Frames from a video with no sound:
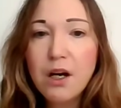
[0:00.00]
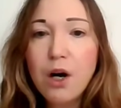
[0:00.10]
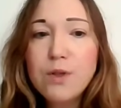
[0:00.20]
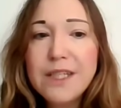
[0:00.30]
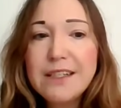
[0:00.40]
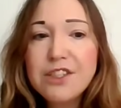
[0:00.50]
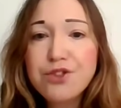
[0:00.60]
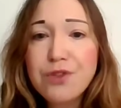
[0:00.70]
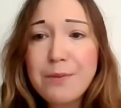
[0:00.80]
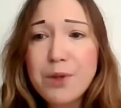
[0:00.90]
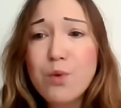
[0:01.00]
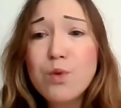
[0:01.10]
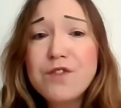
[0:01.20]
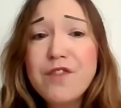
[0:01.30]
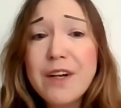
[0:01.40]
Old English grammar
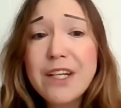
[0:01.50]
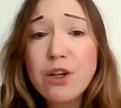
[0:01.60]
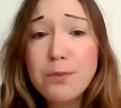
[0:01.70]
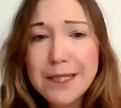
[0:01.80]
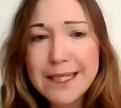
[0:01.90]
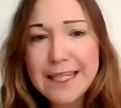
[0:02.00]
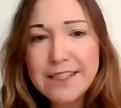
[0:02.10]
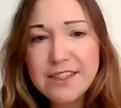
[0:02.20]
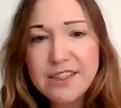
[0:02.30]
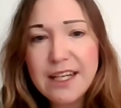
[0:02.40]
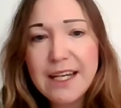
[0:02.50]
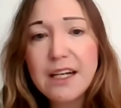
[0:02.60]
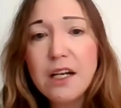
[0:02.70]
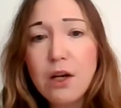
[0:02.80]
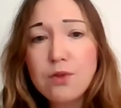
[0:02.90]
was very complicated,
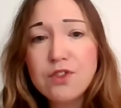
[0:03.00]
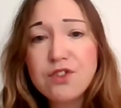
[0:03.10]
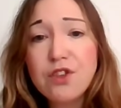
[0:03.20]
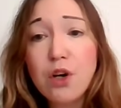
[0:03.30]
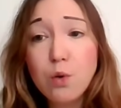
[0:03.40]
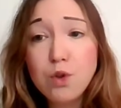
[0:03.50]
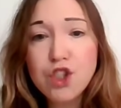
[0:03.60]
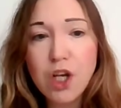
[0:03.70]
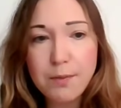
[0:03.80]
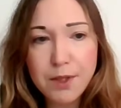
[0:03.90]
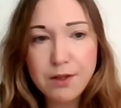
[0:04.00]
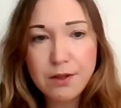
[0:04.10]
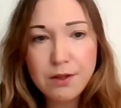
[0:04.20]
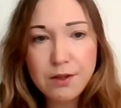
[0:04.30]
close to Old German.